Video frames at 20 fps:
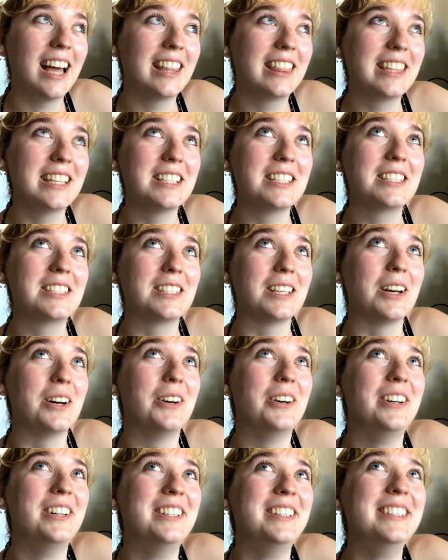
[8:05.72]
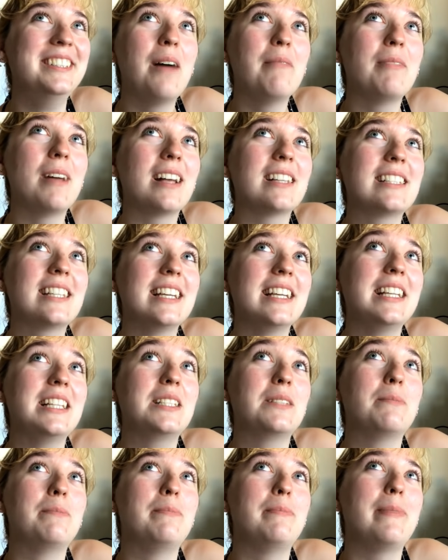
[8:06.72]
I think so. I'm not saying
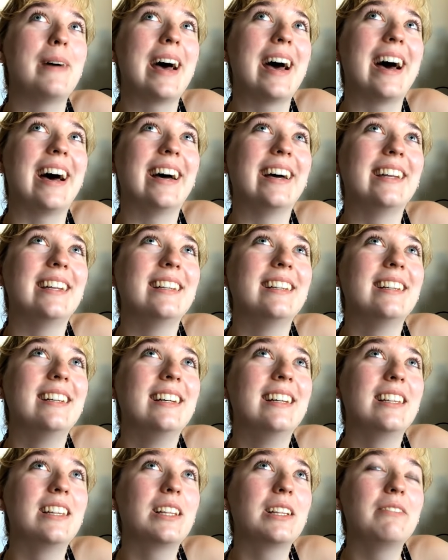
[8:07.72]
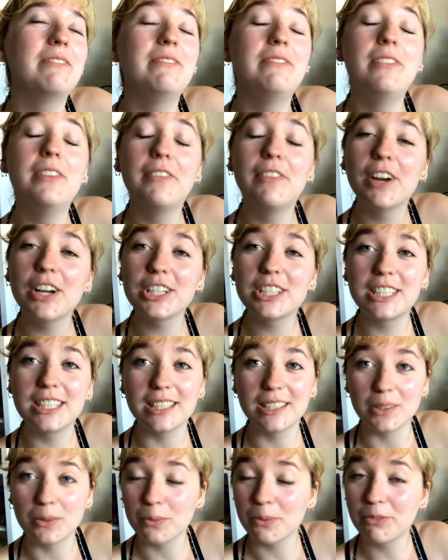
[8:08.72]
it's bad. The
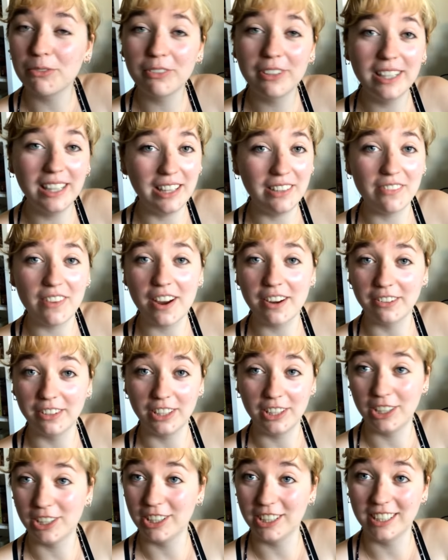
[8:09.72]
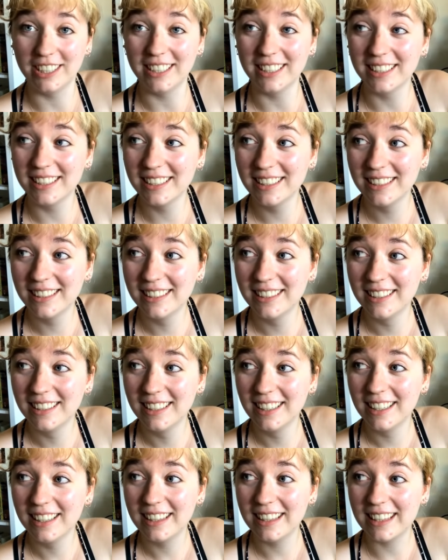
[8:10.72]
verses were really very good.
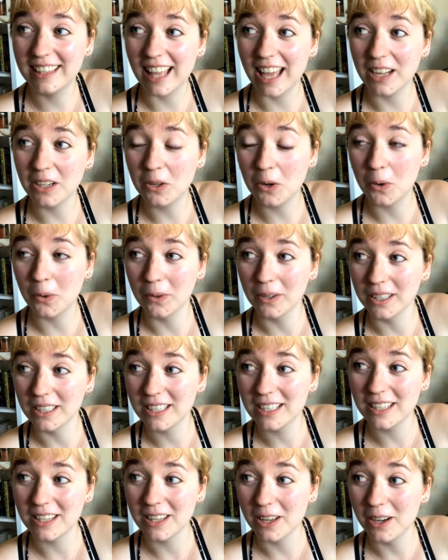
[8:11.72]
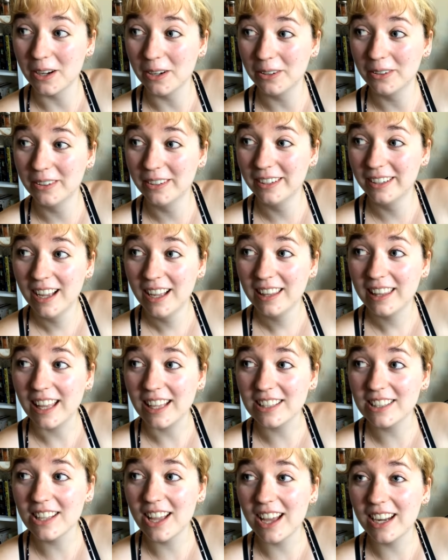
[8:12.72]
That chorus though,
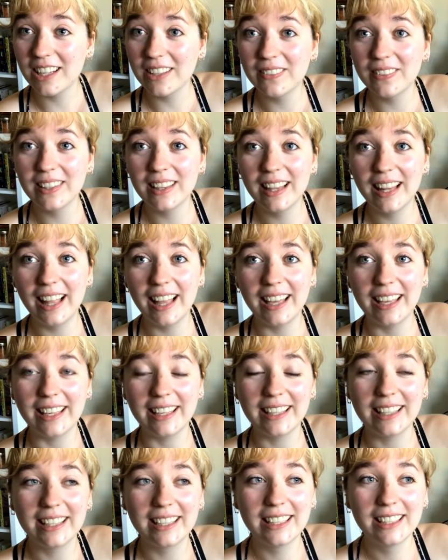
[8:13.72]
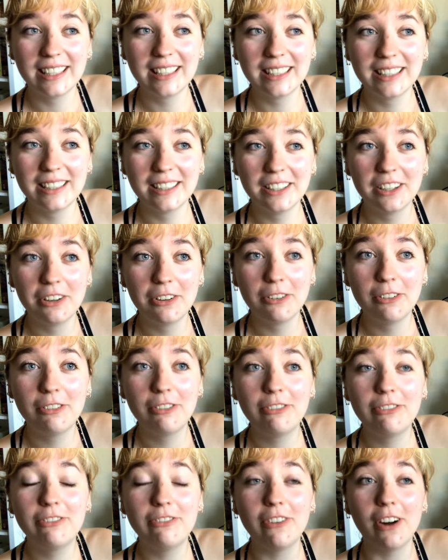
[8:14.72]
that's not even like
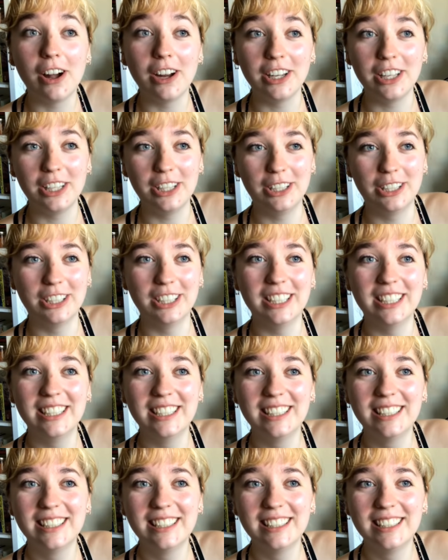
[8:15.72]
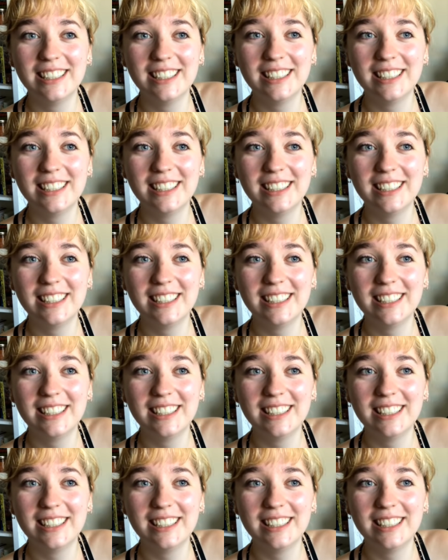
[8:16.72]
funny good.